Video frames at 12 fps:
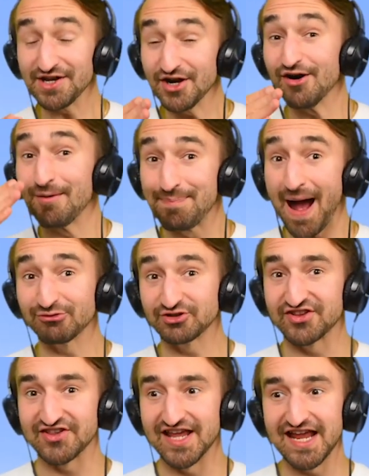you're about
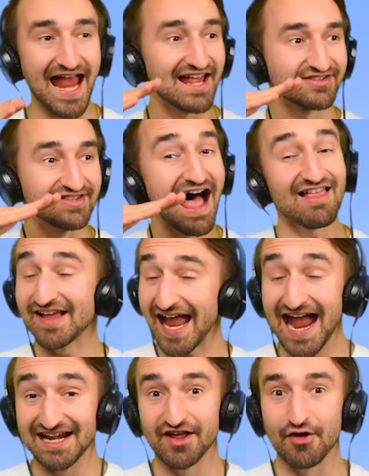to see is not like
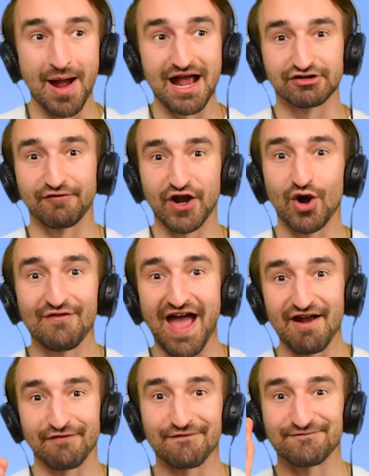any other Minecraft video I've
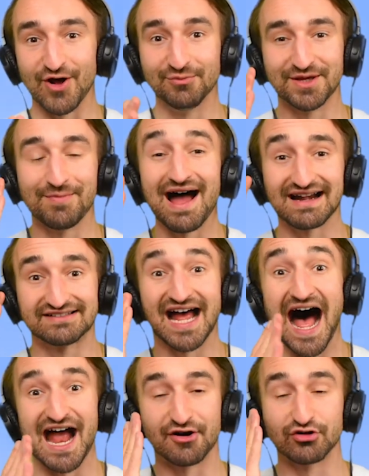ever filmed in my
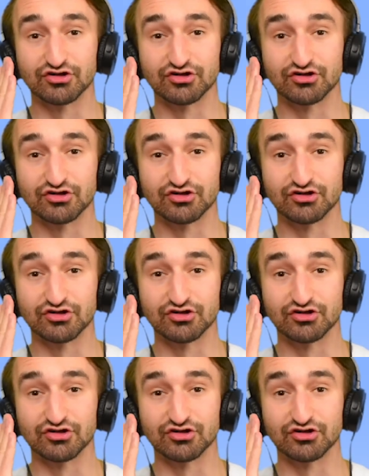entire